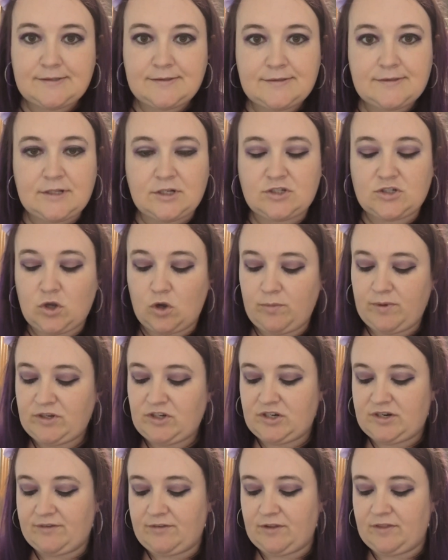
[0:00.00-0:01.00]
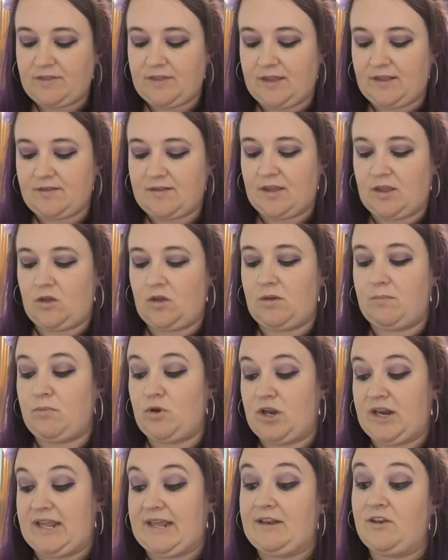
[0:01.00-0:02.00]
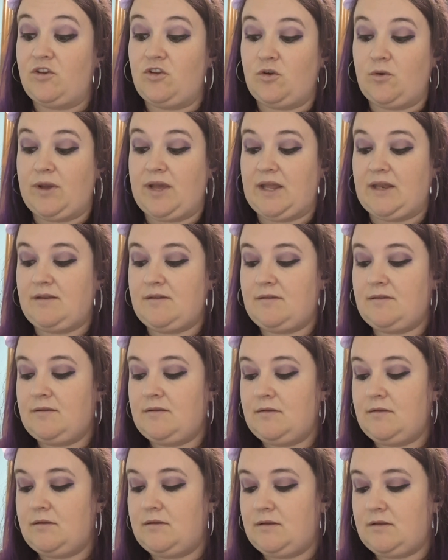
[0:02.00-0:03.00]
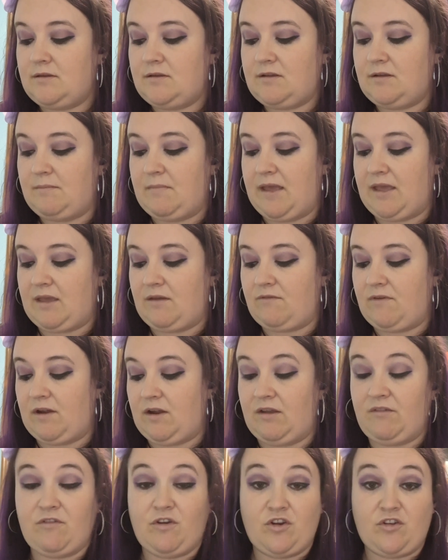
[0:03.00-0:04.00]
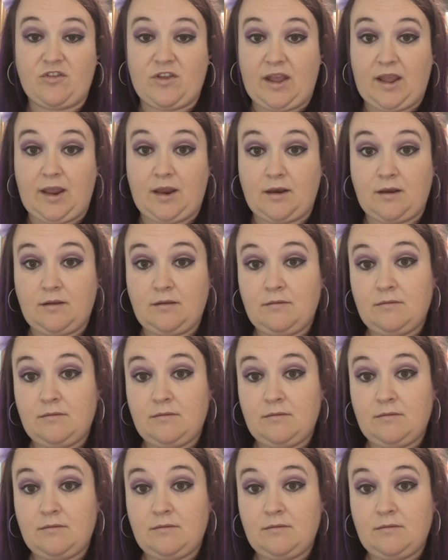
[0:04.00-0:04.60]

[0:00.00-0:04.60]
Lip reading: There's a whole bunch of different things that you can put into it to make it very first aid.